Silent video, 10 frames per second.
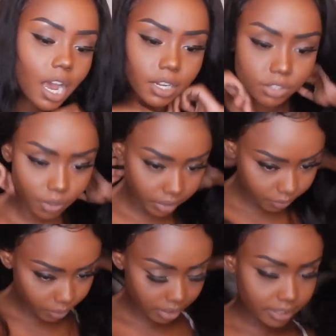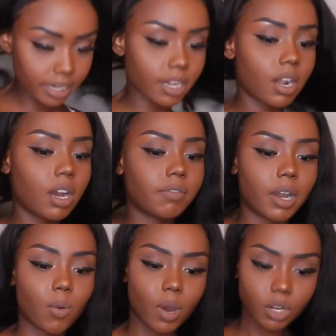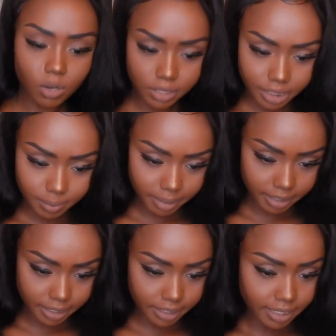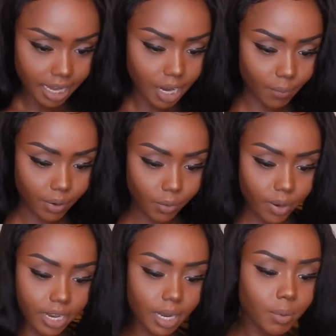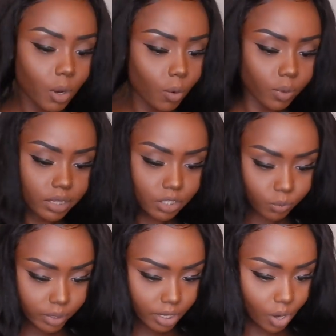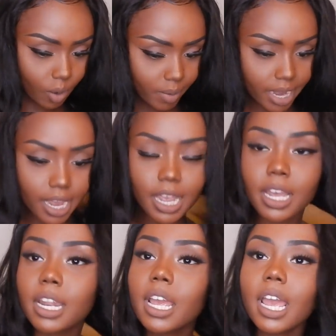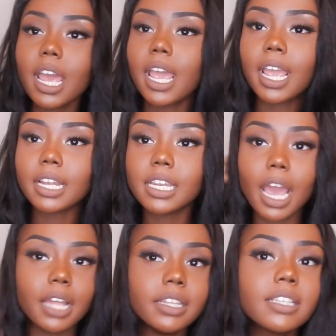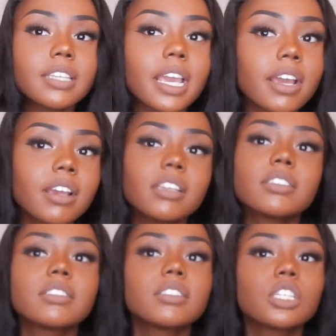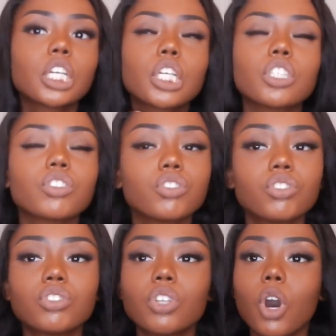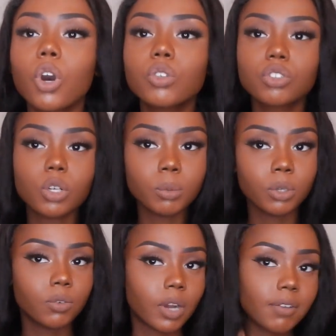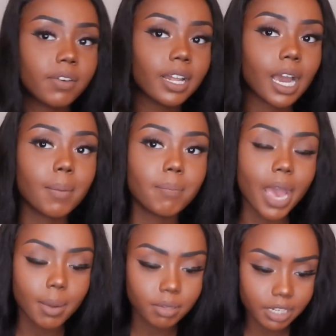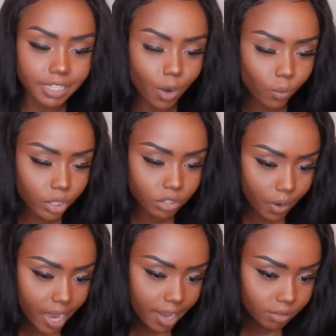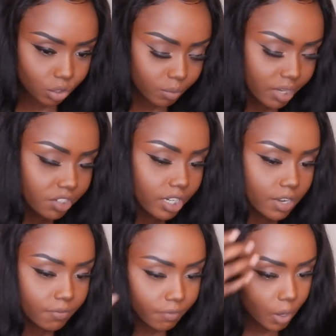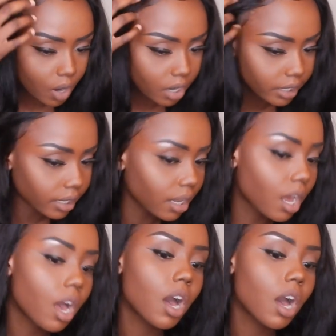I don't even want to take it off. I want to go to sleep like this. I want to wake up with this wig on my head. And yeah, this hair is so so beautiful. I feel like I'm babbling because I really don't have too much info on it,